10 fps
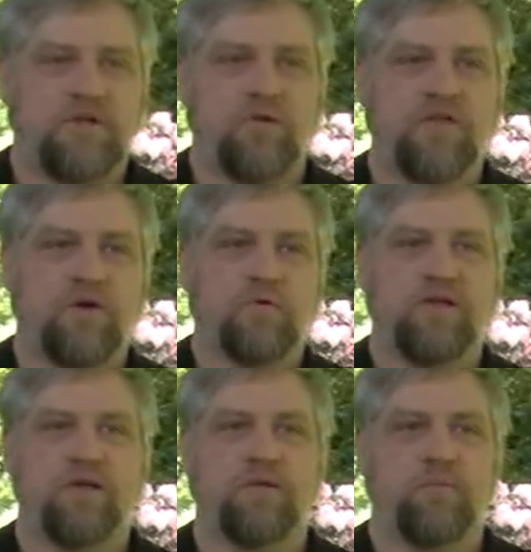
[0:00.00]
You're the
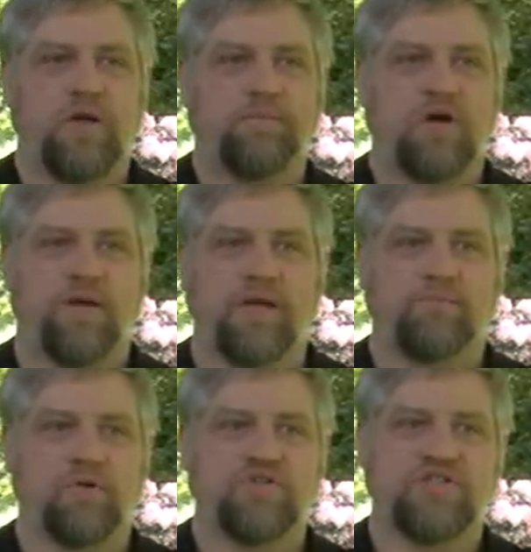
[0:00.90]
only webcomic
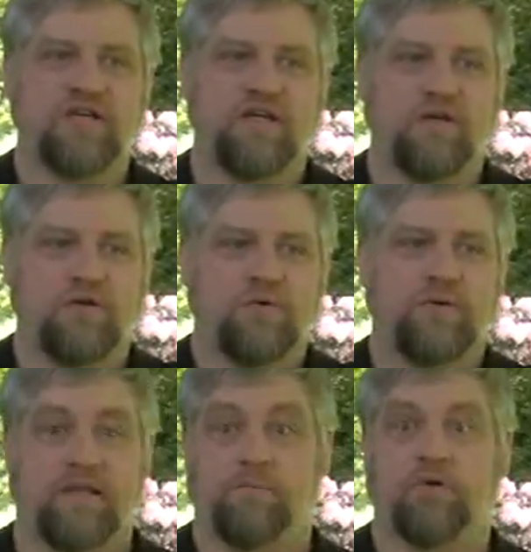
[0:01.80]
person I know
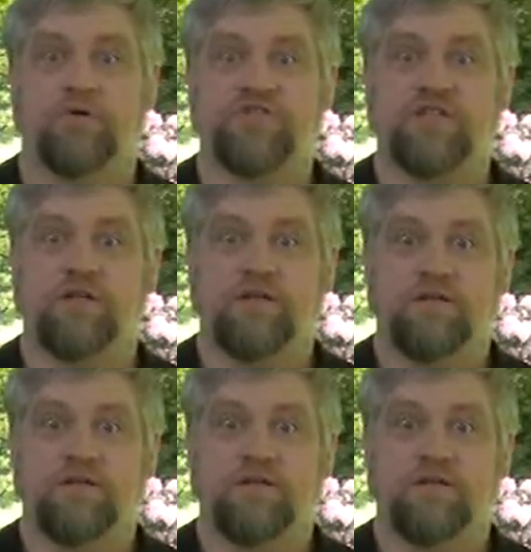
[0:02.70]
in person.